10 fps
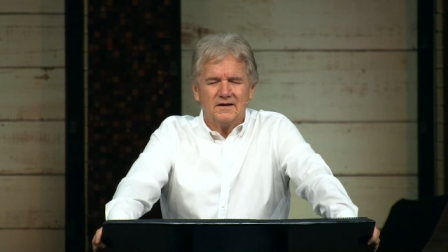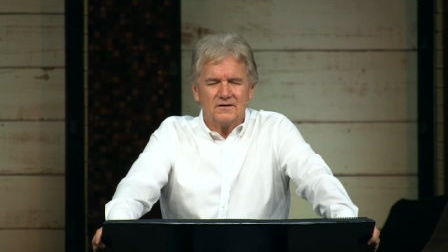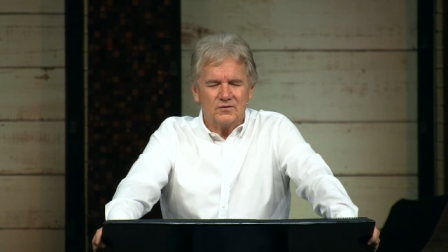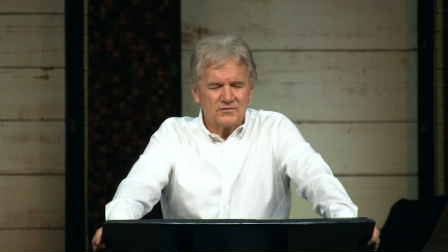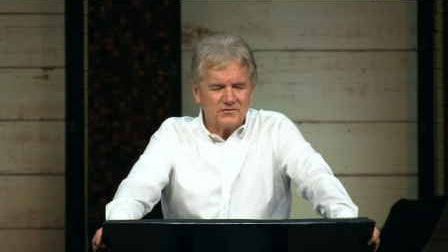
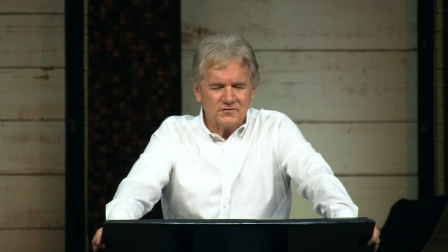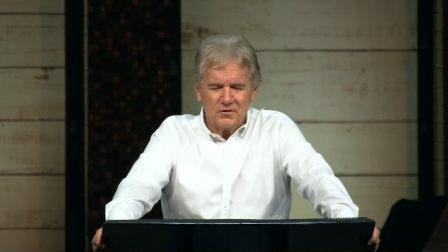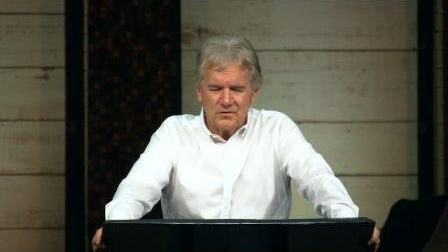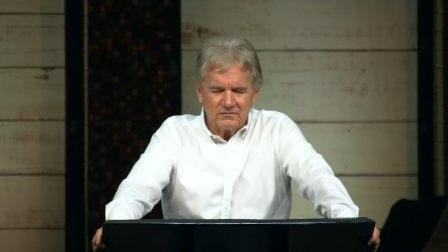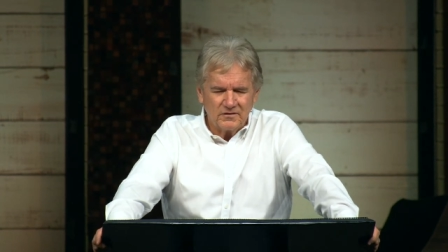And Lord, you
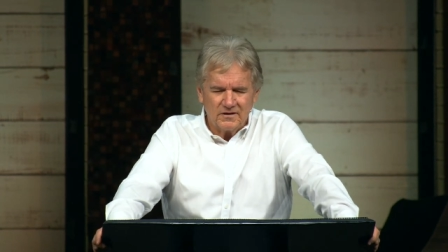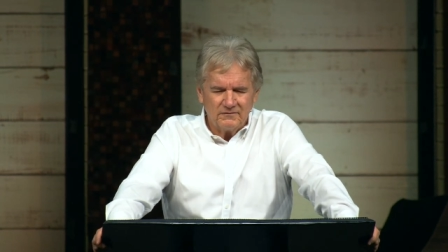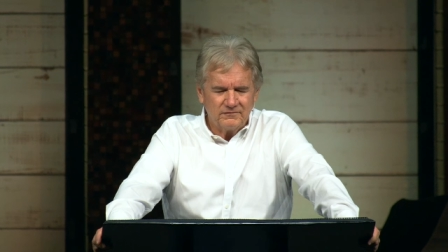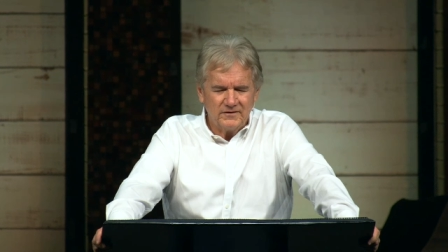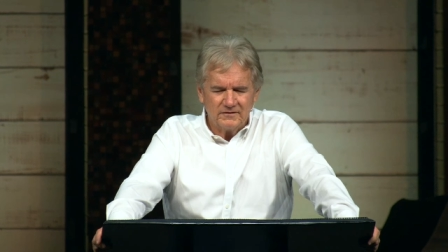know every,
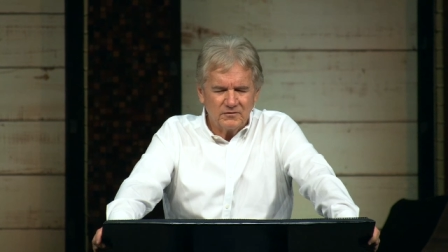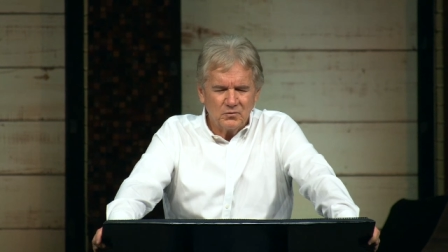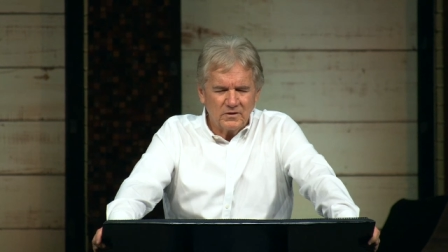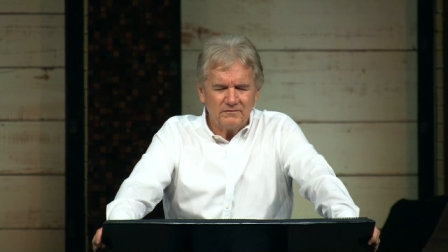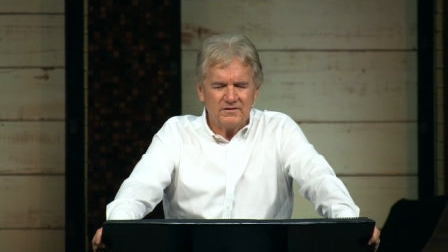of, every
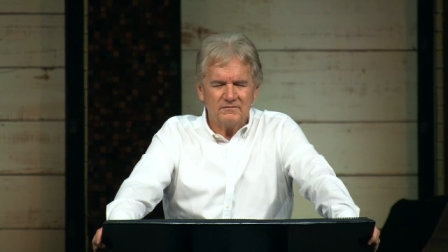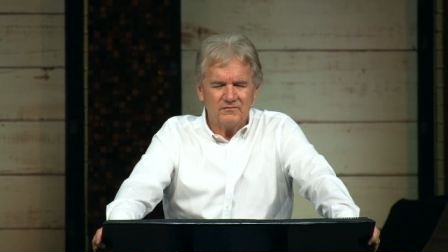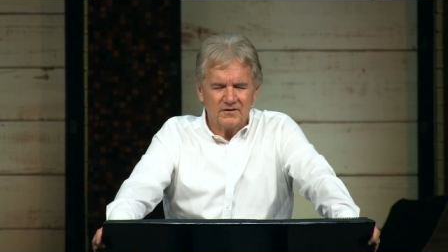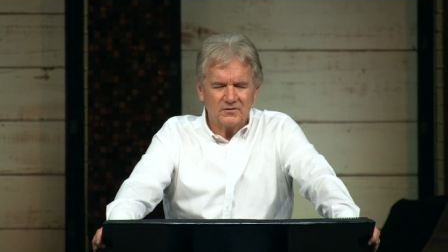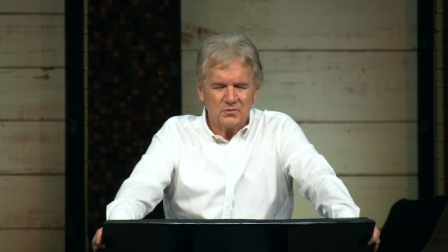one of them
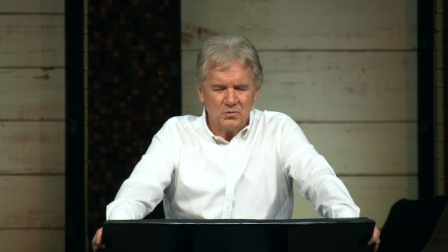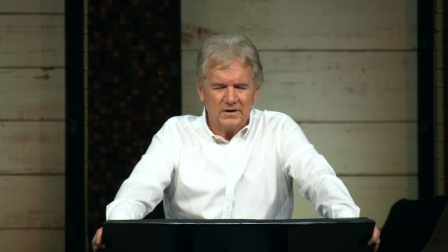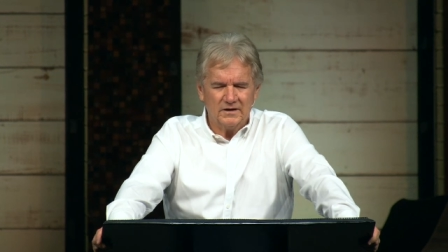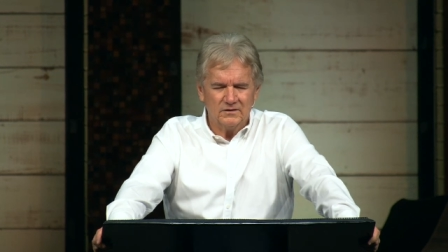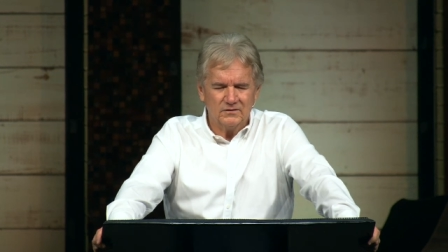very
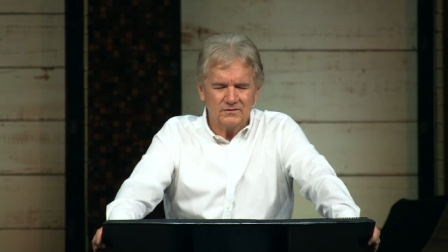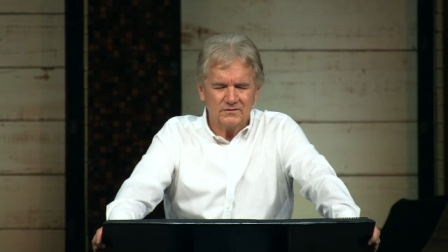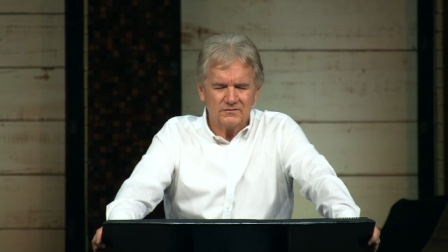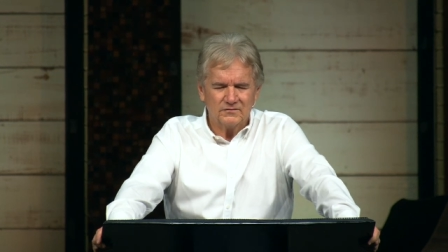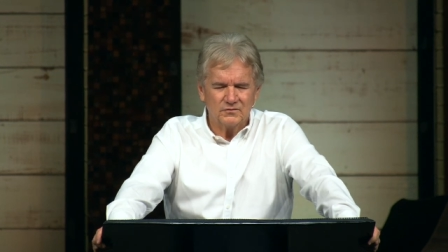well.
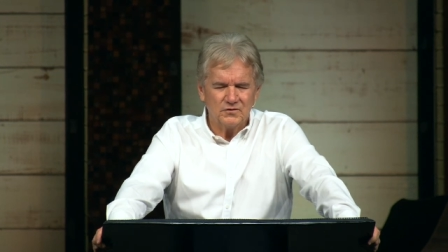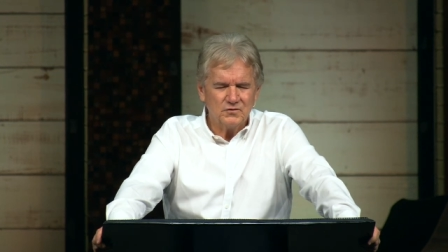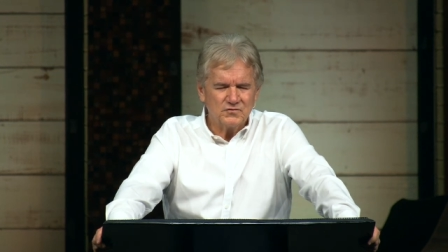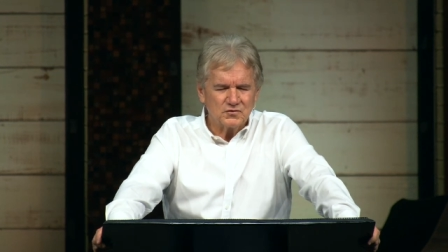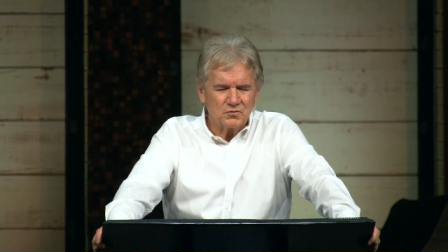So
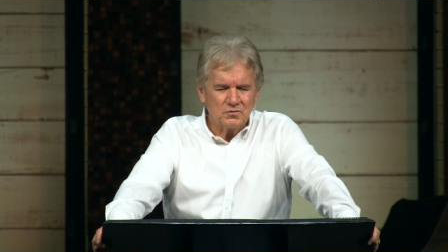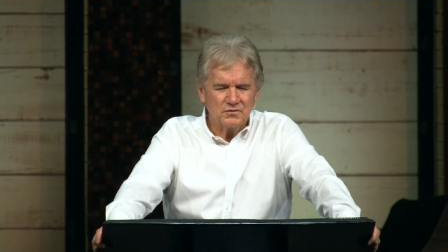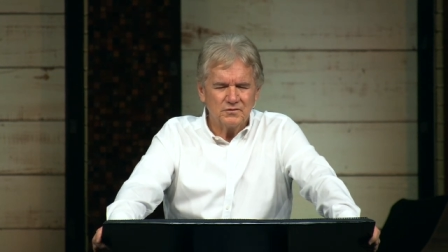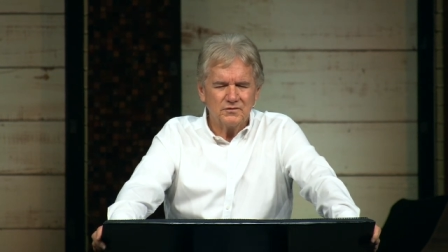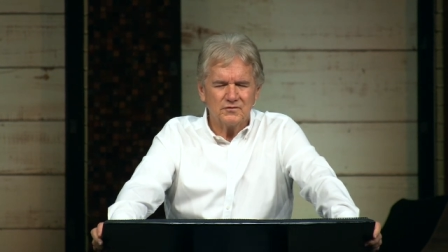use your
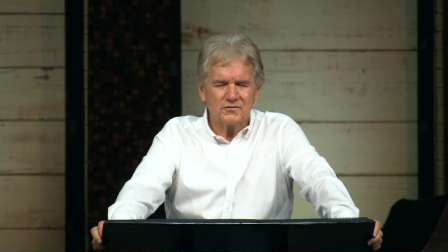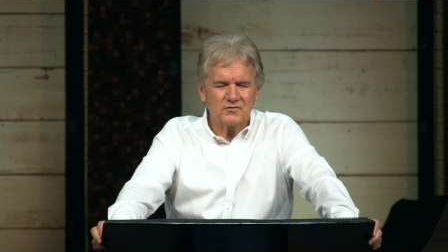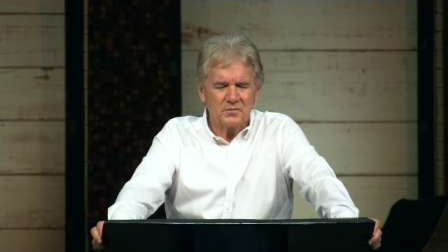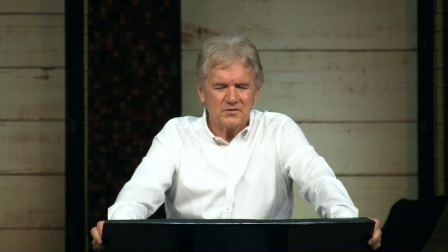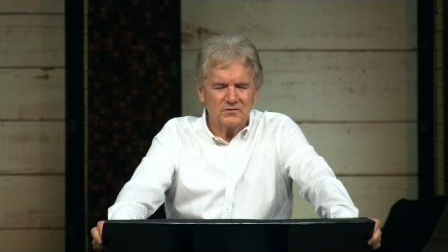word, your
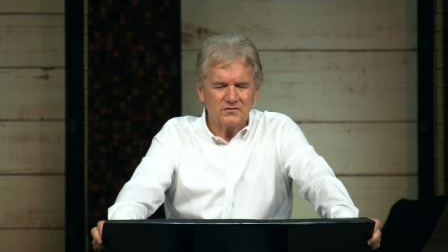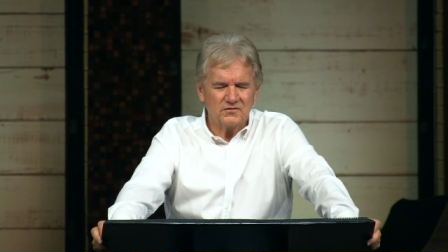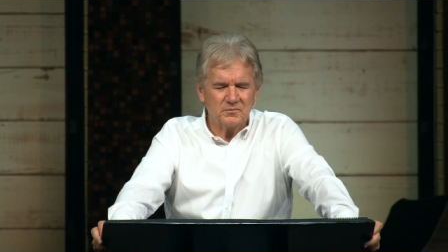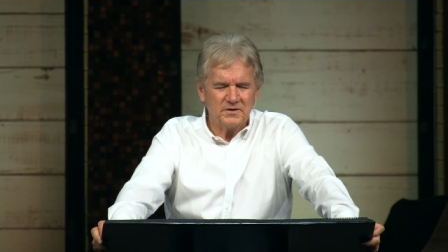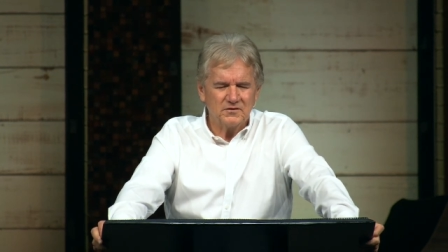spirit to
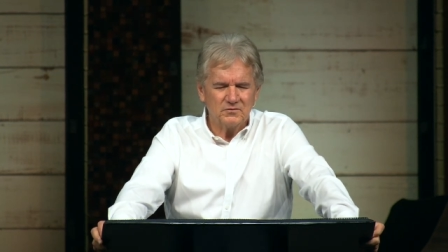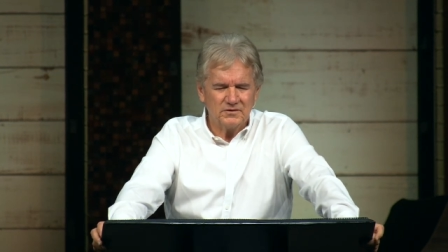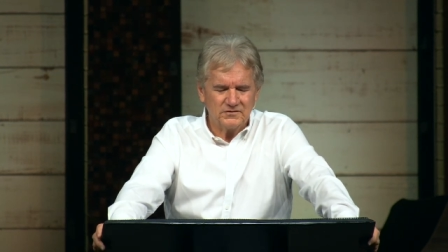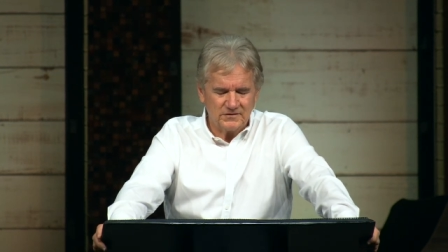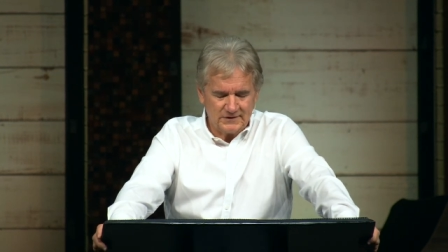speak to
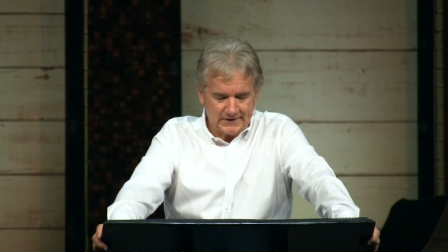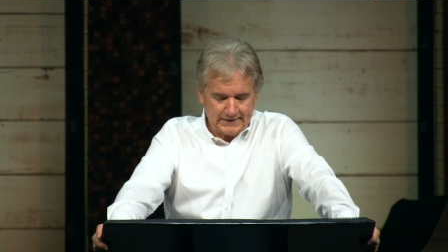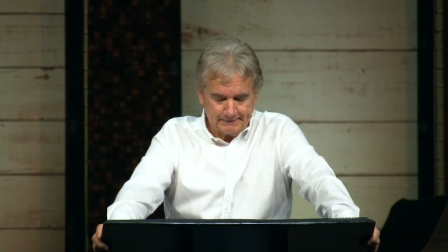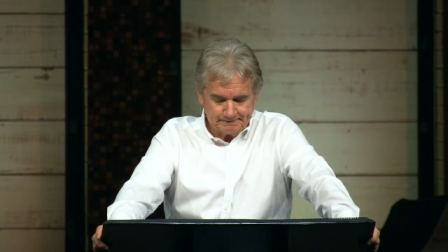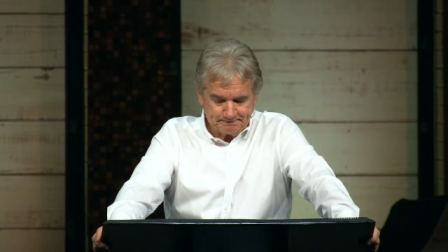us
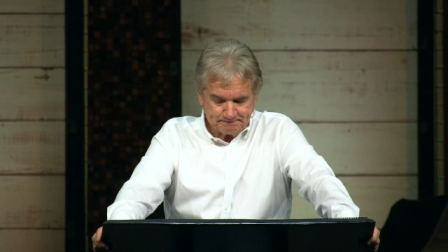today.